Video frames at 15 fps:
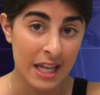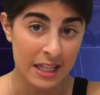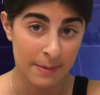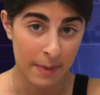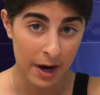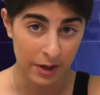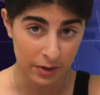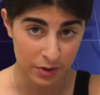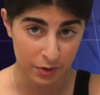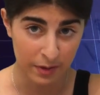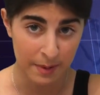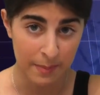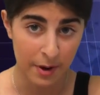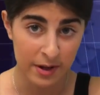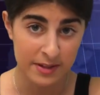and the
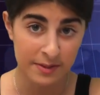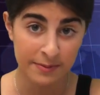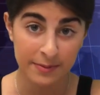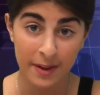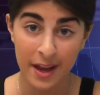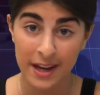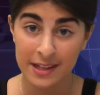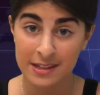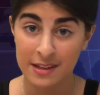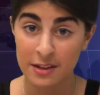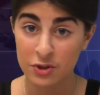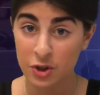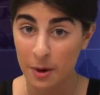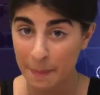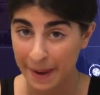migratory birds flying to the
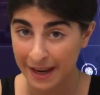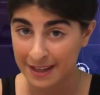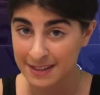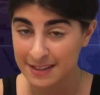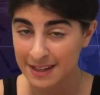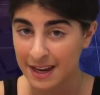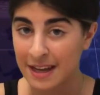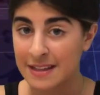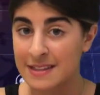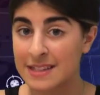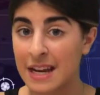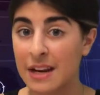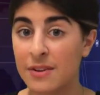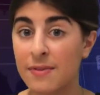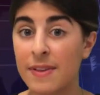tropics
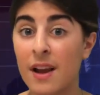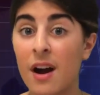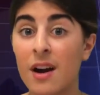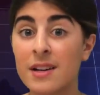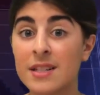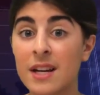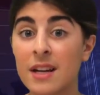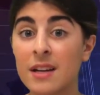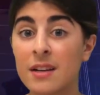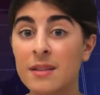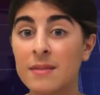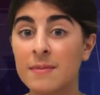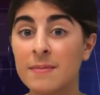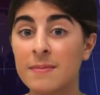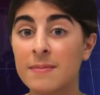instead of the Arctic.
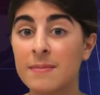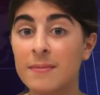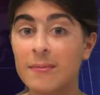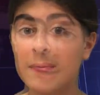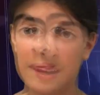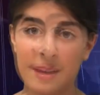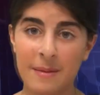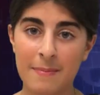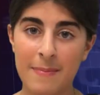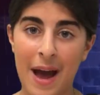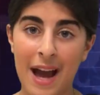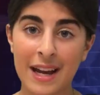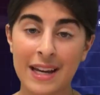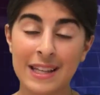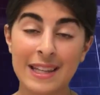
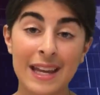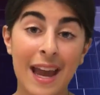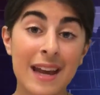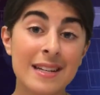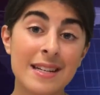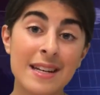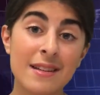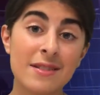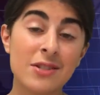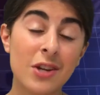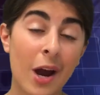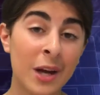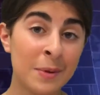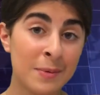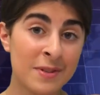Back in the 80s,
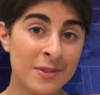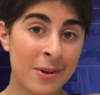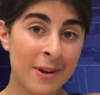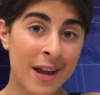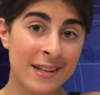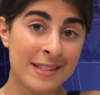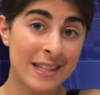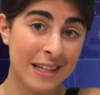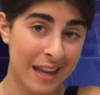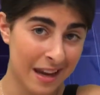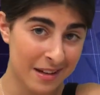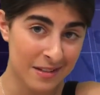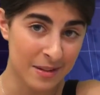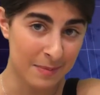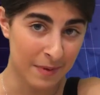China was known as the
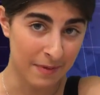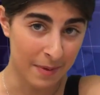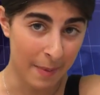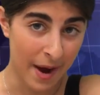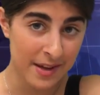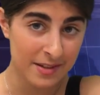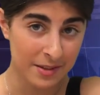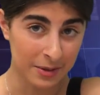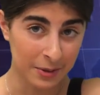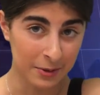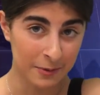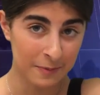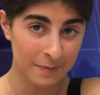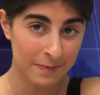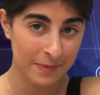kingdom of the
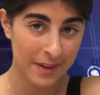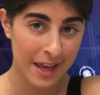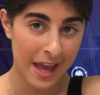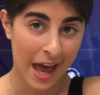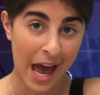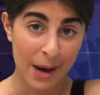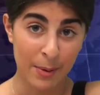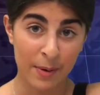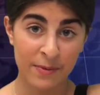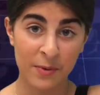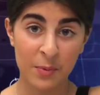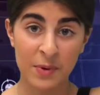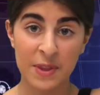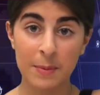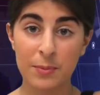bicycle. However,
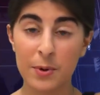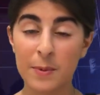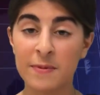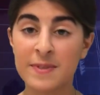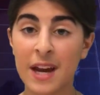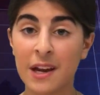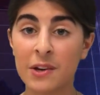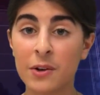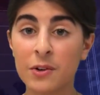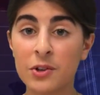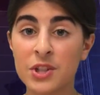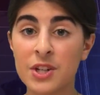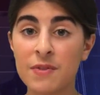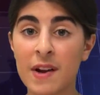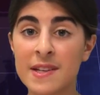with the boom of
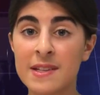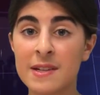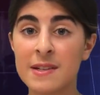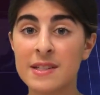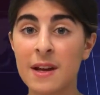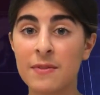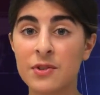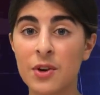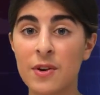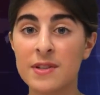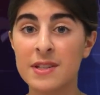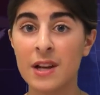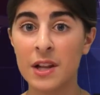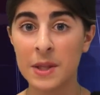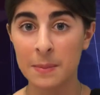technology, residents have
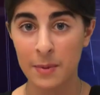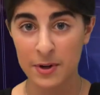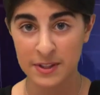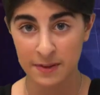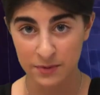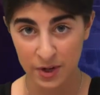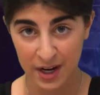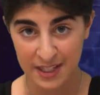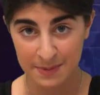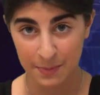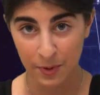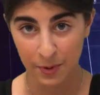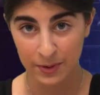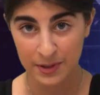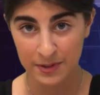chosen other modes of
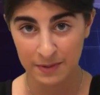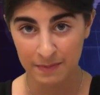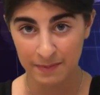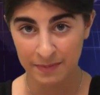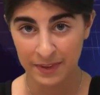transport.